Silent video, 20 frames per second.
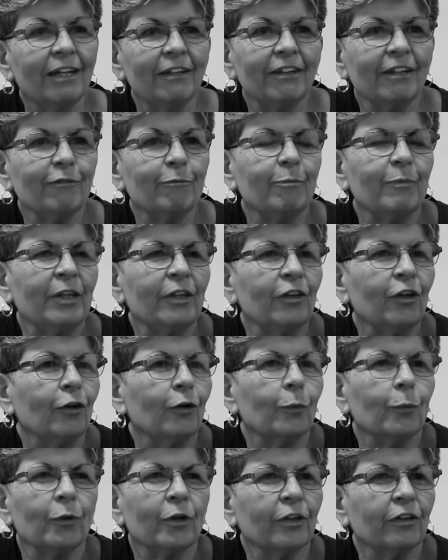They've been there
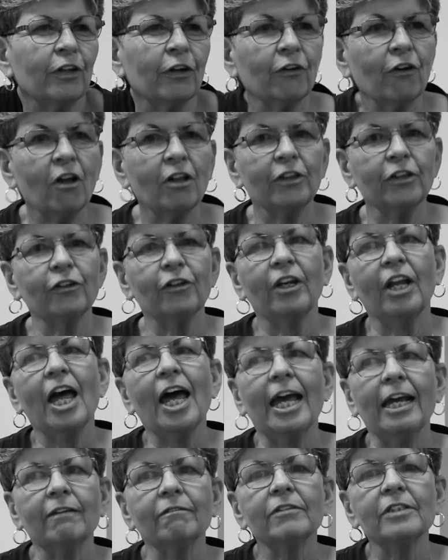and worked there all their
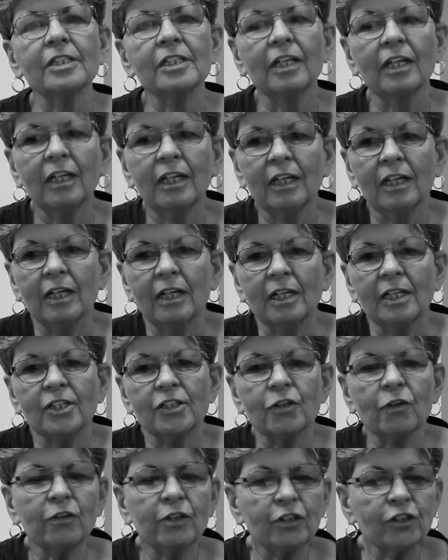lives.
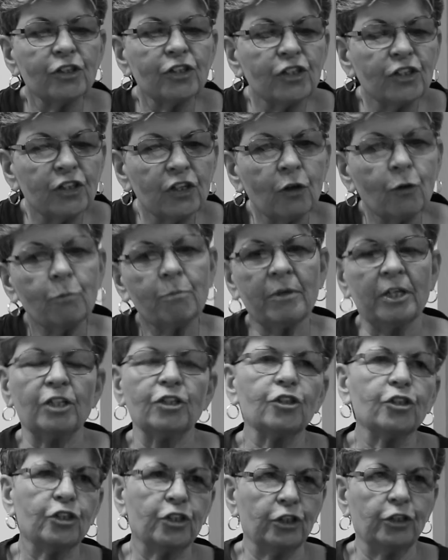So there's so
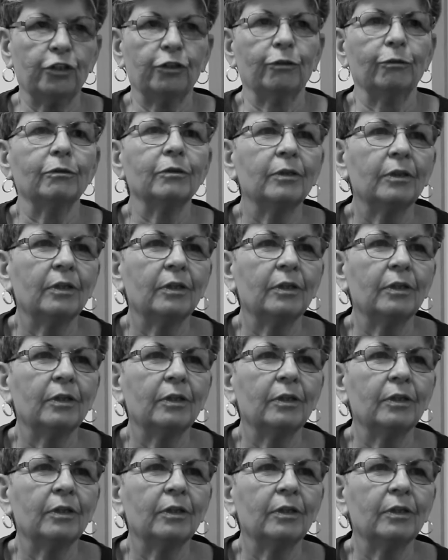much to do